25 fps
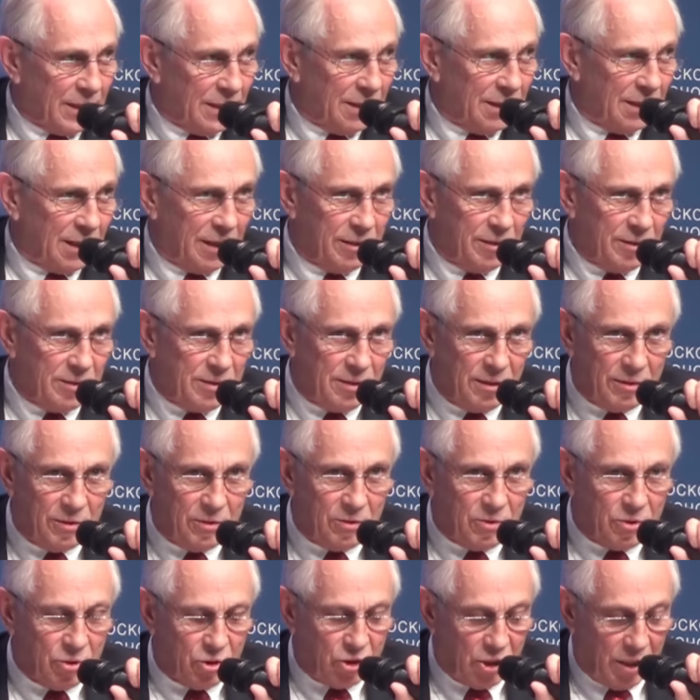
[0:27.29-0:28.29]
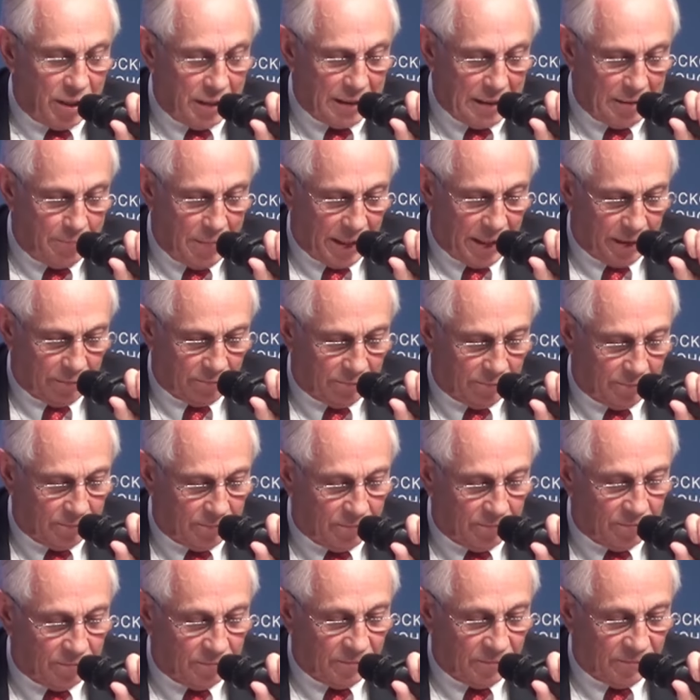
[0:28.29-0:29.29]
Ladies and gentlemen,
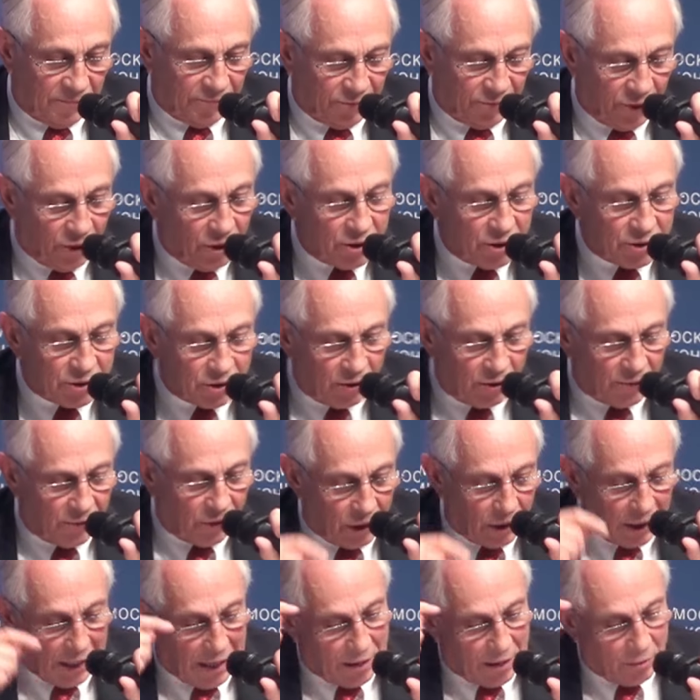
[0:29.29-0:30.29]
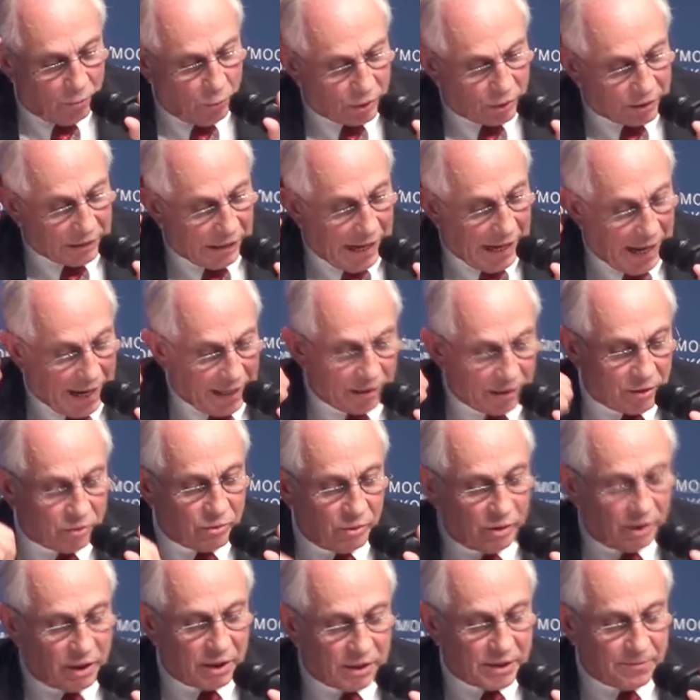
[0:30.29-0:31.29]
first of all, I would like
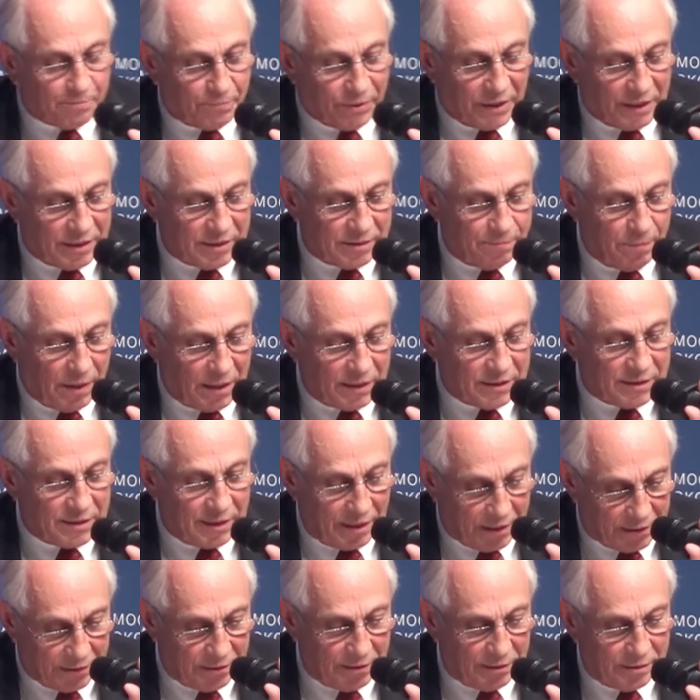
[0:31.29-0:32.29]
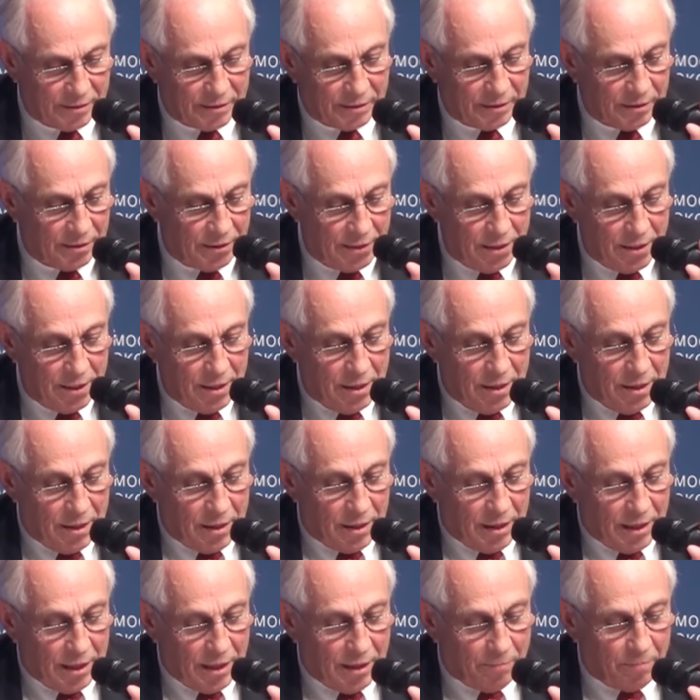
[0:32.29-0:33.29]
to express my sadness
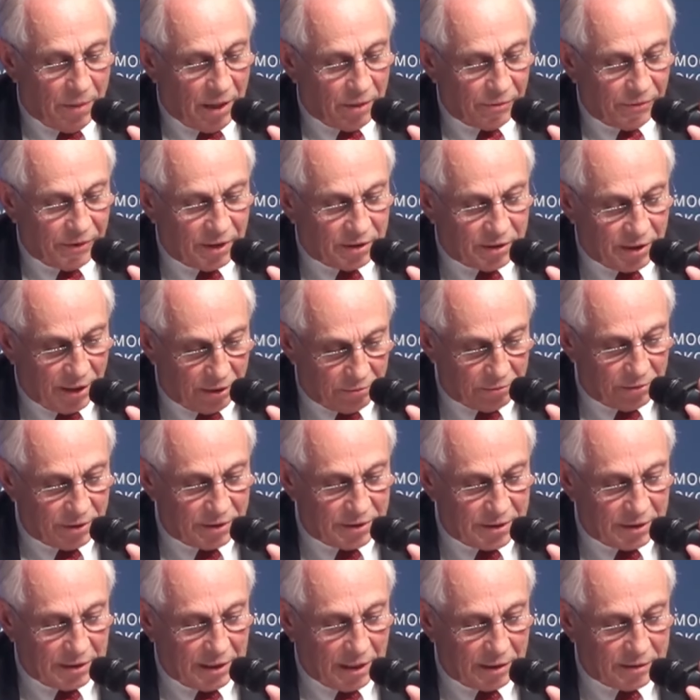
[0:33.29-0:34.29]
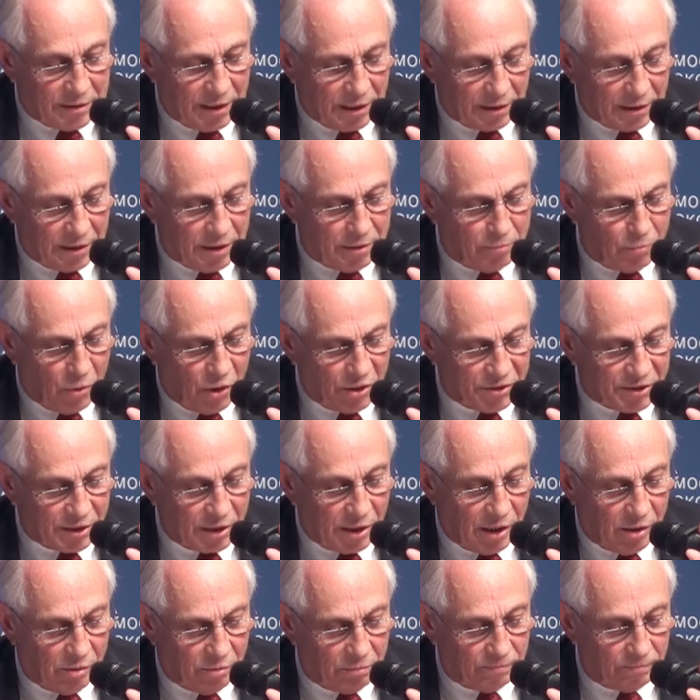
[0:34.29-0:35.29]
about the terrorist attack in
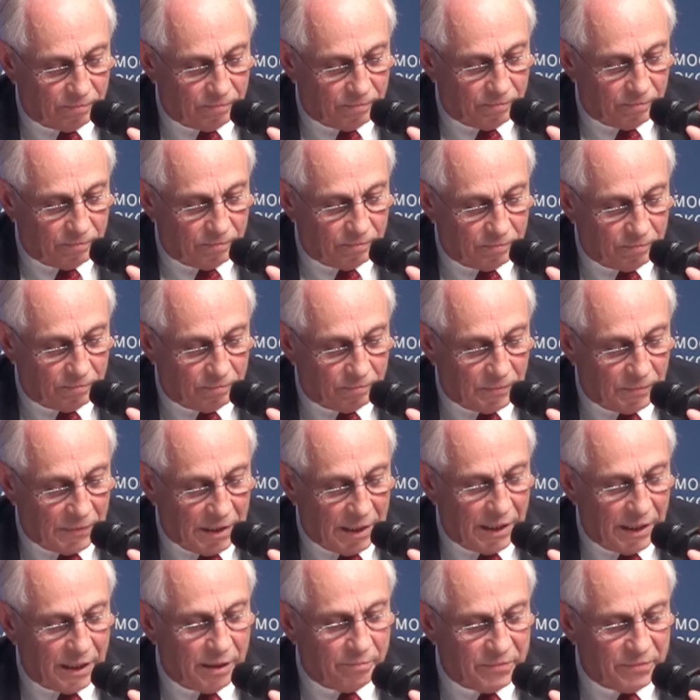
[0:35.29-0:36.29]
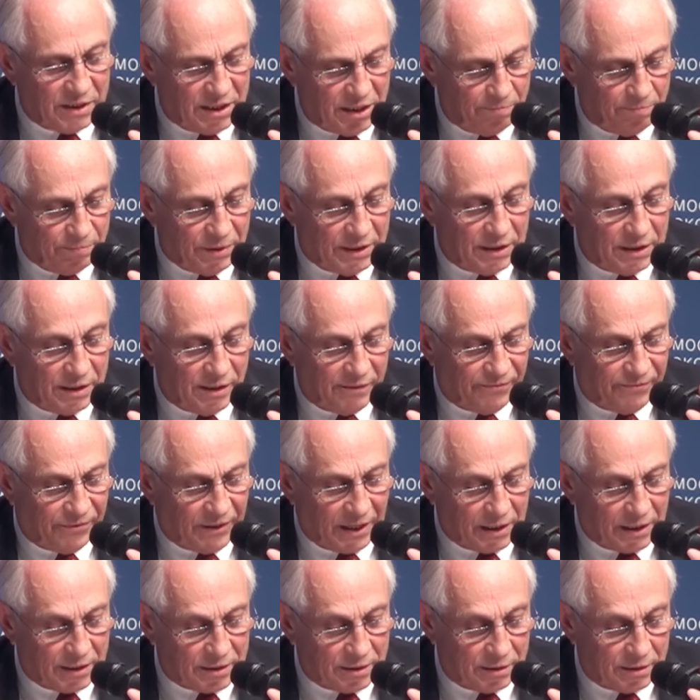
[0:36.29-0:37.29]
Moscow. I am deeply
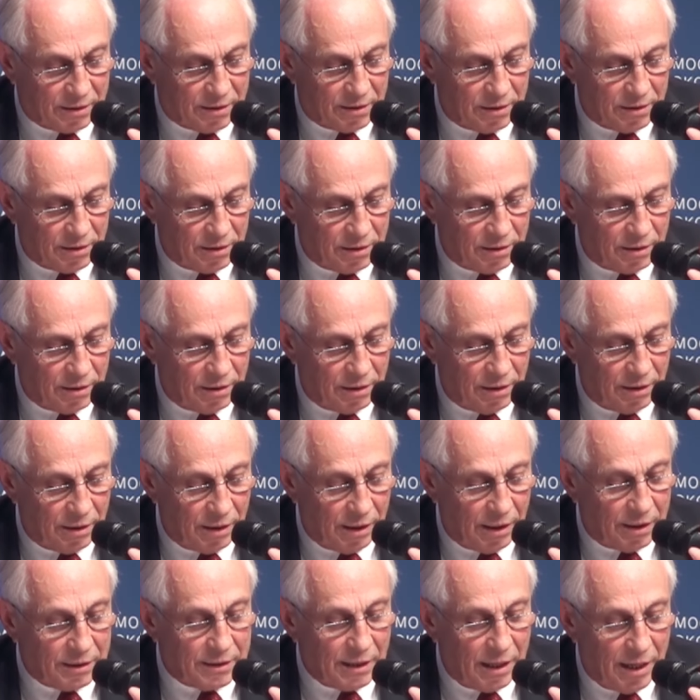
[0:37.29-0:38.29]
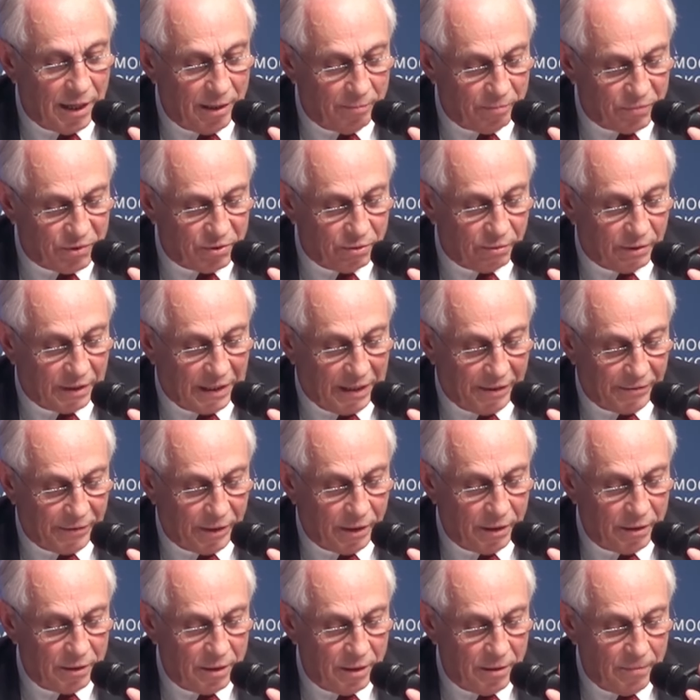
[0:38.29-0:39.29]
affected, and I'm
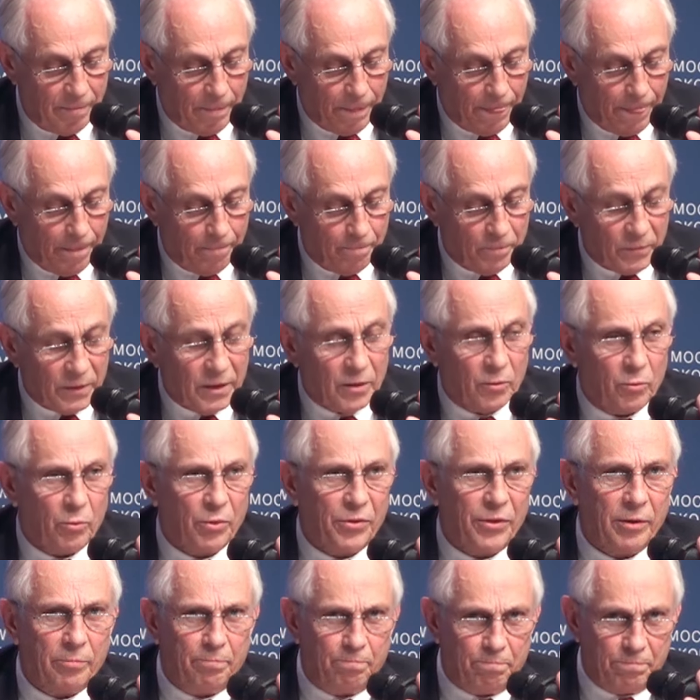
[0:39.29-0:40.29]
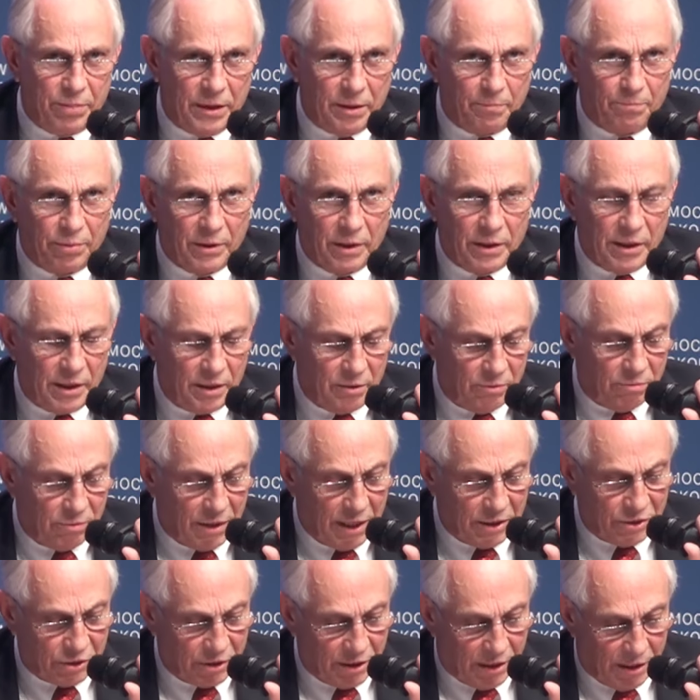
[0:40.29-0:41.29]
together with the people in
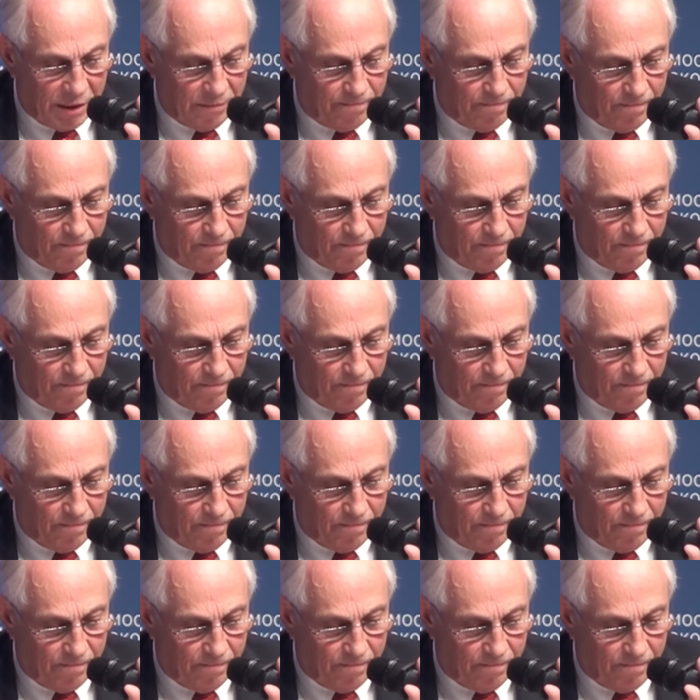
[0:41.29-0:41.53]
Russia.